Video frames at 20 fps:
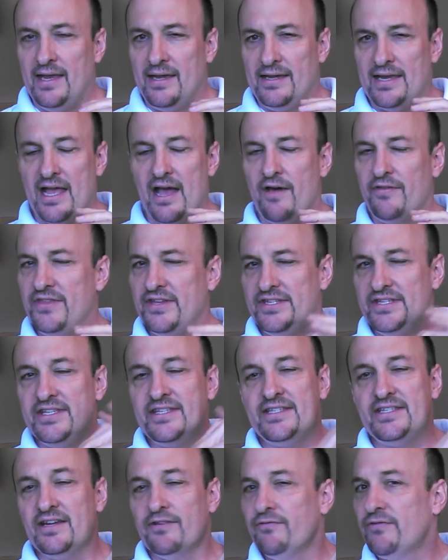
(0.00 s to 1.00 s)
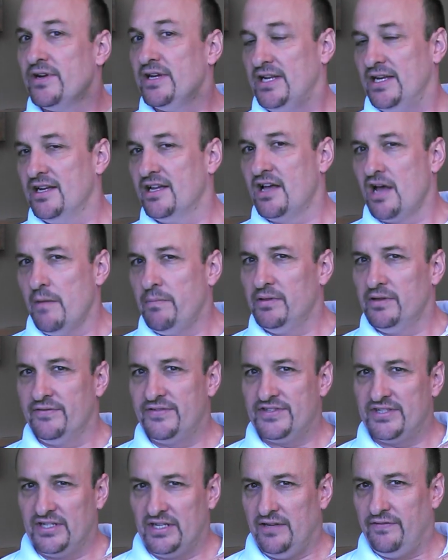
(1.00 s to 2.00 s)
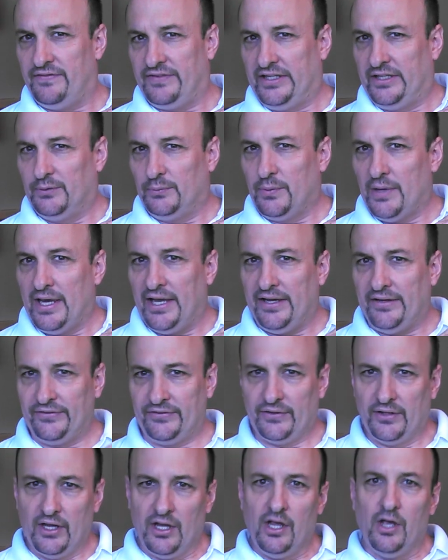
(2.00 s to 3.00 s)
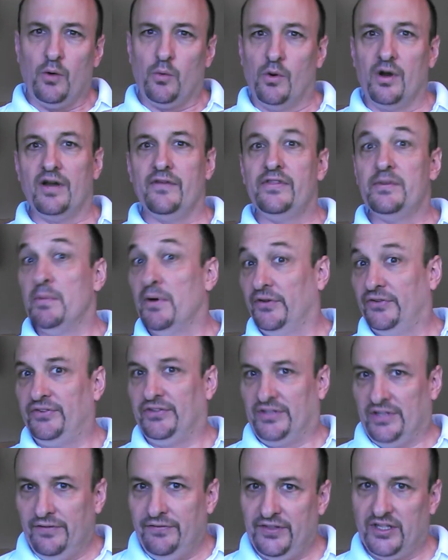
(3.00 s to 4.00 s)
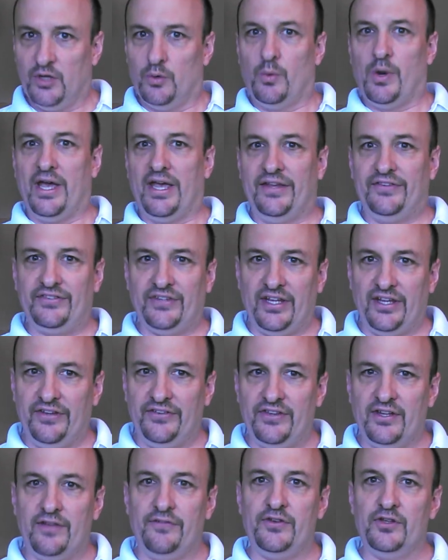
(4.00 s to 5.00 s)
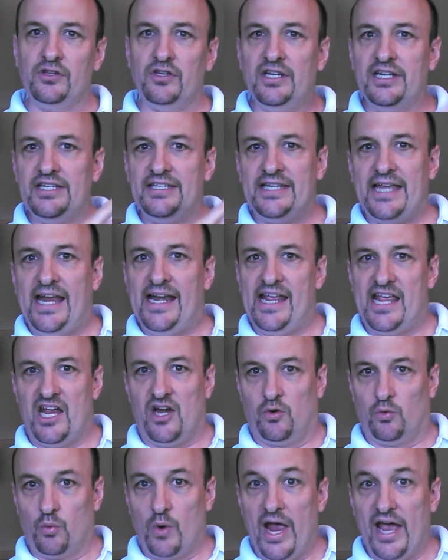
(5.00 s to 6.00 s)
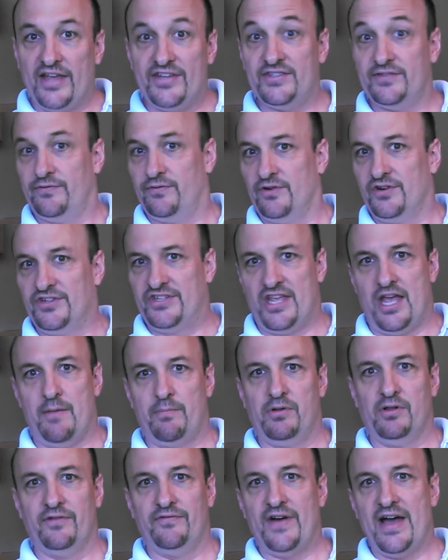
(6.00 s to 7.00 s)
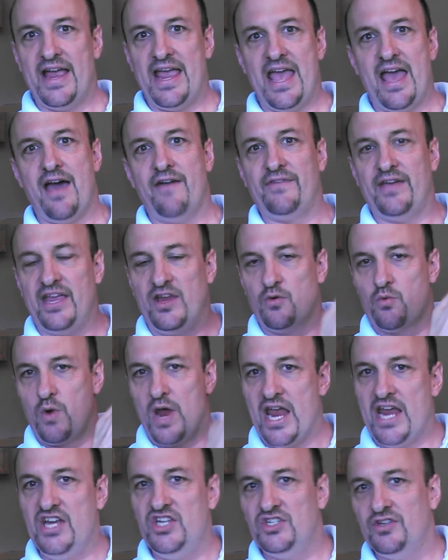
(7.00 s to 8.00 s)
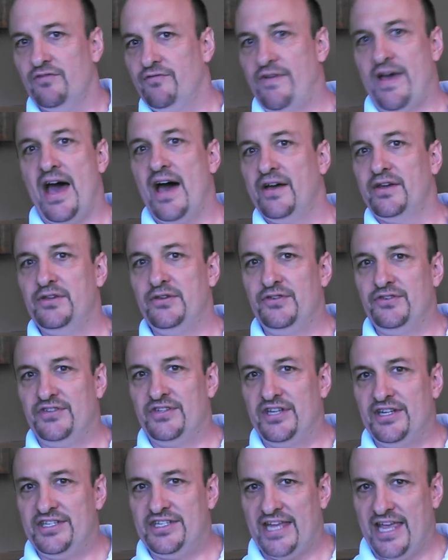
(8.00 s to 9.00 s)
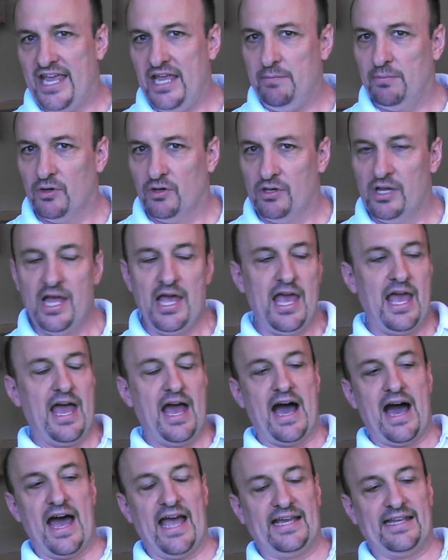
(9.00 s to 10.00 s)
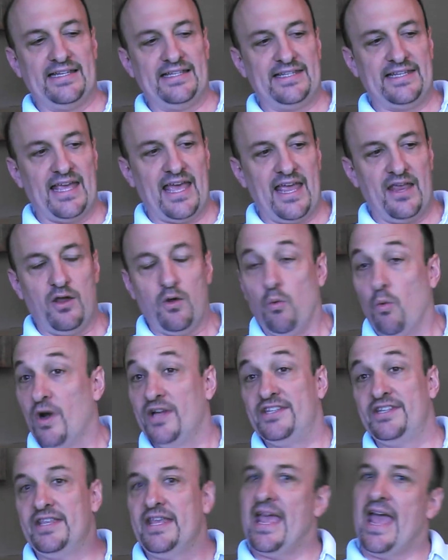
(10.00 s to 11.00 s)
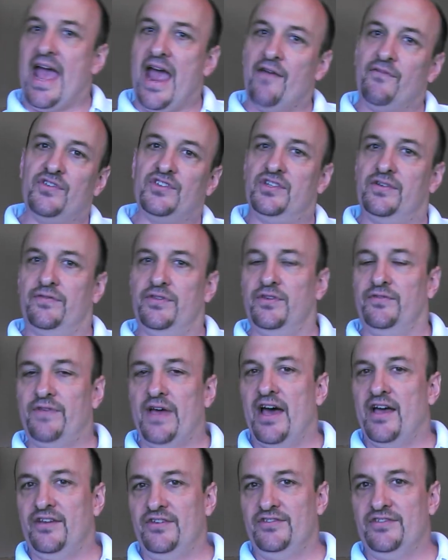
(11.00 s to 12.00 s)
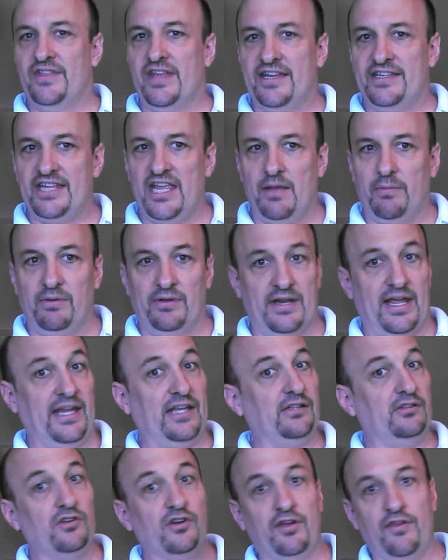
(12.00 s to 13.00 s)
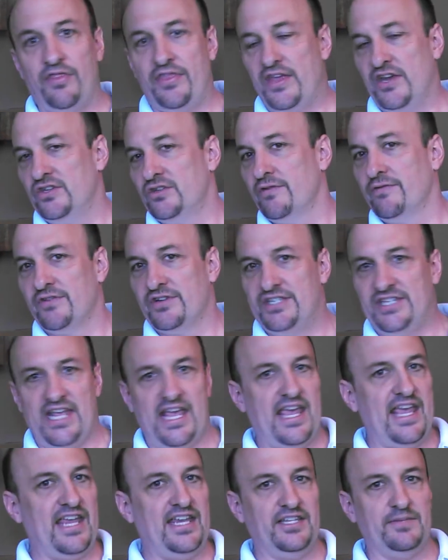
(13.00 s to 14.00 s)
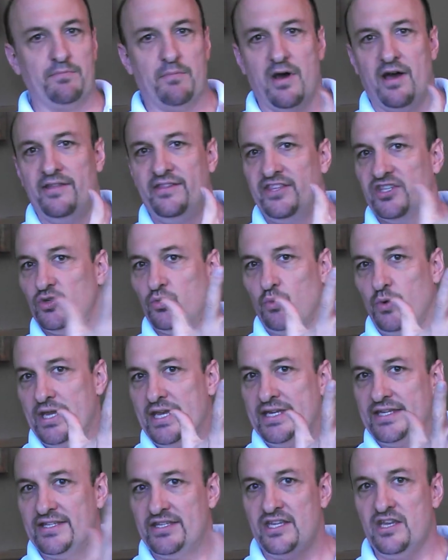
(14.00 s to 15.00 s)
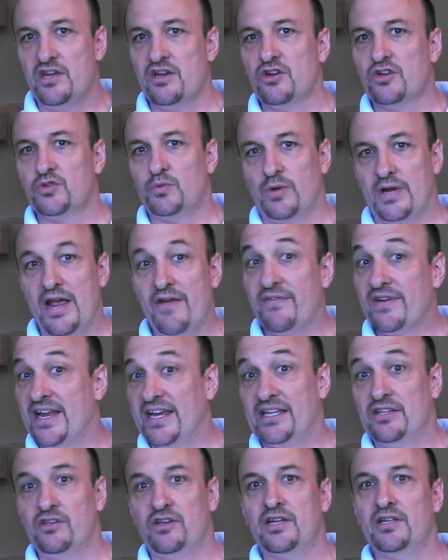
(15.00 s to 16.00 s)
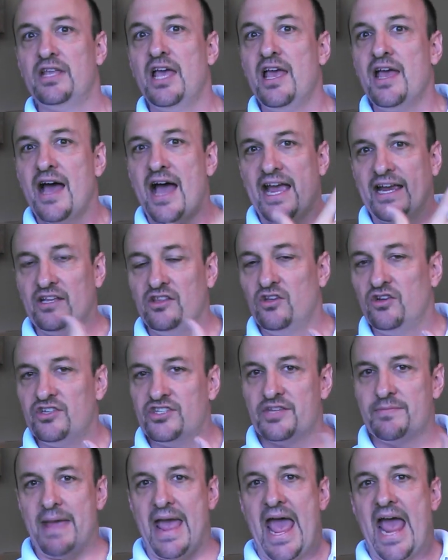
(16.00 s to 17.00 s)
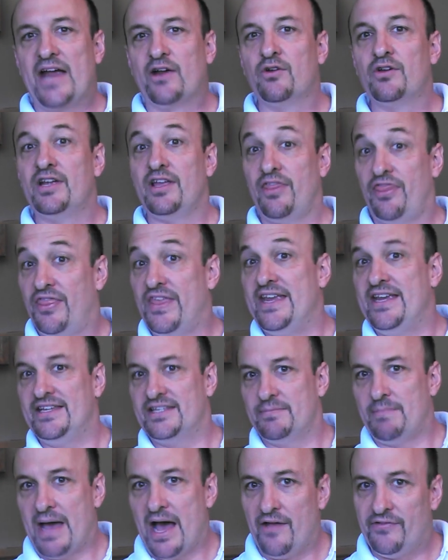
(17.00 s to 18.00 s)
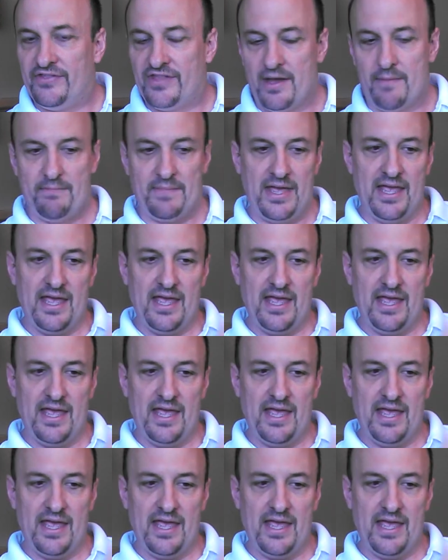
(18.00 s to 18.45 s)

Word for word: Now, this is different in a couple of significant ways. One of the most significant ways is that if you look at data at rest, for example, if I have a range of values in a table, I can say, what's the average of the values in that table? And I can look at things over days, months, weeks, years, whatever. And I can look at, I can look at some aggregate things about them.